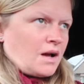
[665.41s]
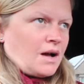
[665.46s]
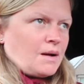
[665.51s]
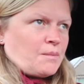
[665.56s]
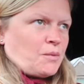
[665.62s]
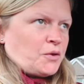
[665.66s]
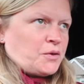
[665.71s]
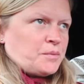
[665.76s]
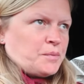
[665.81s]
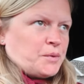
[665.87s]

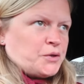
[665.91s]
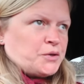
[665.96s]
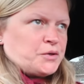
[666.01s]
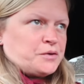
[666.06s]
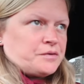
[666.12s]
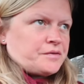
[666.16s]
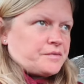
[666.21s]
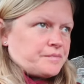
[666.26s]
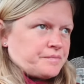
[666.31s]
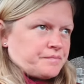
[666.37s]
I'm on the
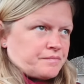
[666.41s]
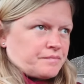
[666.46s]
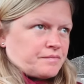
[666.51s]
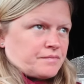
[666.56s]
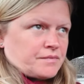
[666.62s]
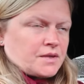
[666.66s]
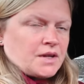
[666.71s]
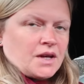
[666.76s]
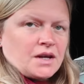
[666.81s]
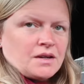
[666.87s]
move.
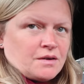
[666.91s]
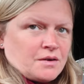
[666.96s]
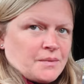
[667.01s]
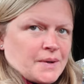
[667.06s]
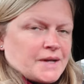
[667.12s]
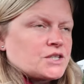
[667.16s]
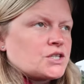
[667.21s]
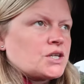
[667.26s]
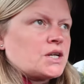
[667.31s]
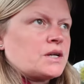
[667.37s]
I don't know
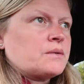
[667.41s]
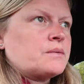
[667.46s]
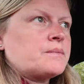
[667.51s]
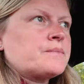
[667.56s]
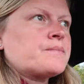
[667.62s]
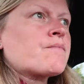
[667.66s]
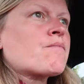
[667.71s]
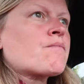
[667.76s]
where to.